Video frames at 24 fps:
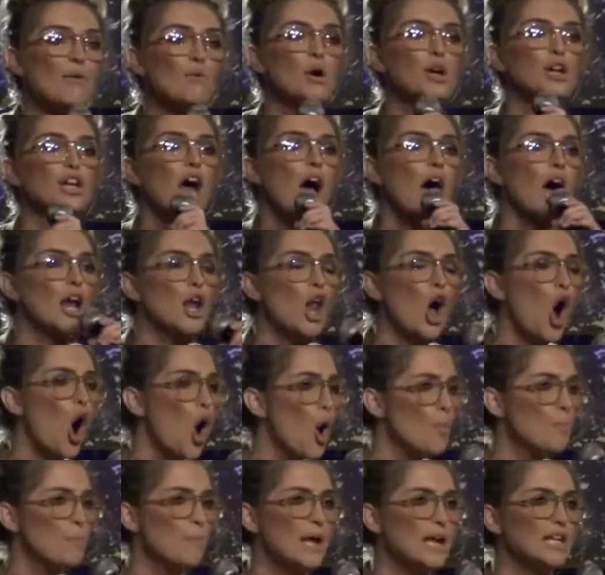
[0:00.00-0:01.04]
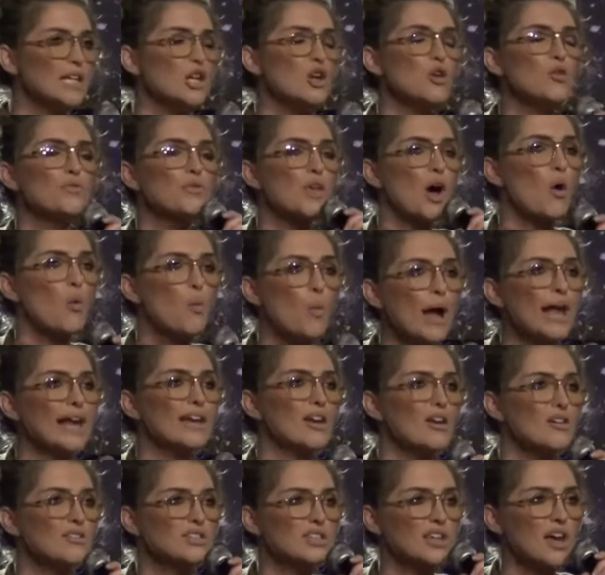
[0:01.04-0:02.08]
will not open you the
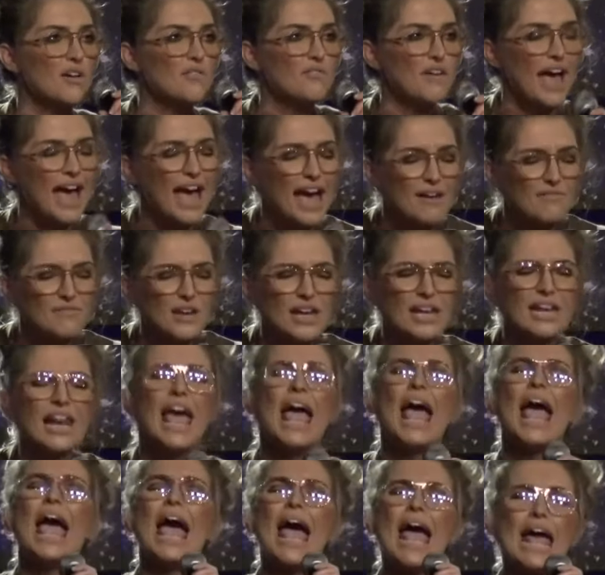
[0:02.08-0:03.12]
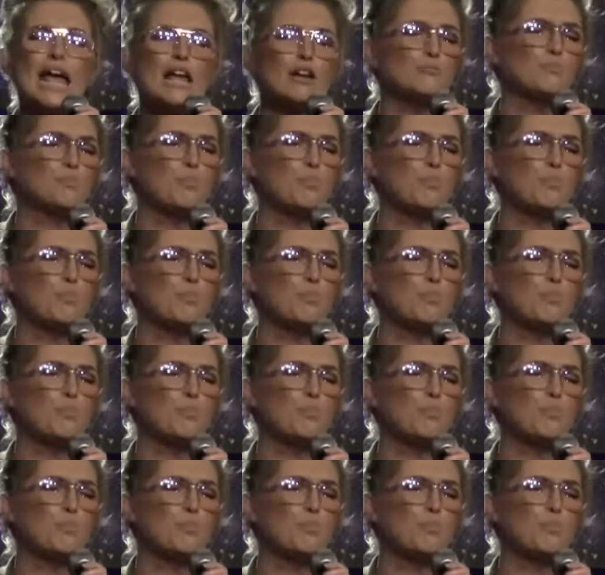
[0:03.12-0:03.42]
windows of heaven and